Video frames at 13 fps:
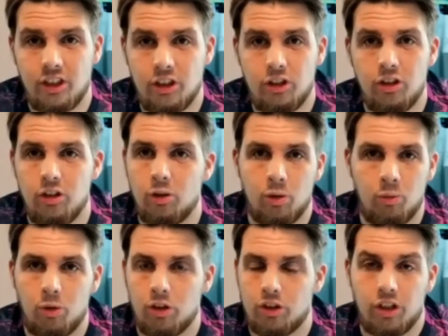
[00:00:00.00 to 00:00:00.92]
You couldn't go
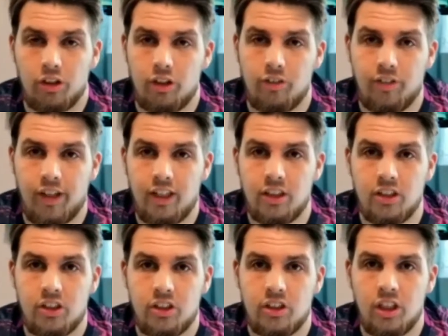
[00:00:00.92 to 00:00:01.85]
and watch other
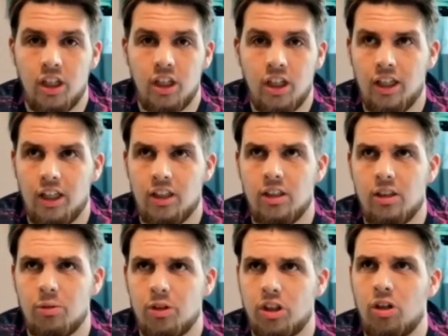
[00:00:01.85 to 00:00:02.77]
events, and
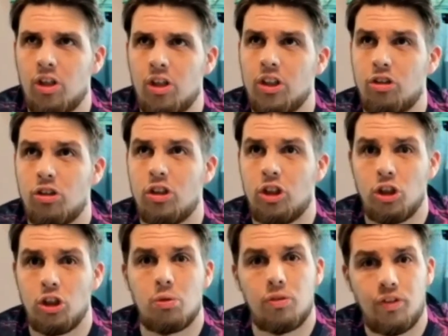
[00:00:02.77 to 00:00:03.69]
was it not as soon as
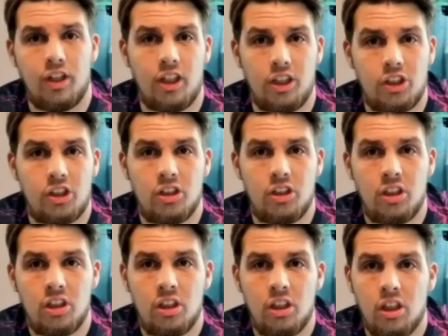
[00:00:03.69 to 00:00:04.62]
you were finished,
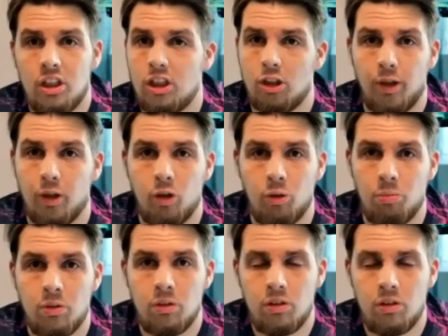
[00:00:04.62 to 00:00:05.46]
your way home?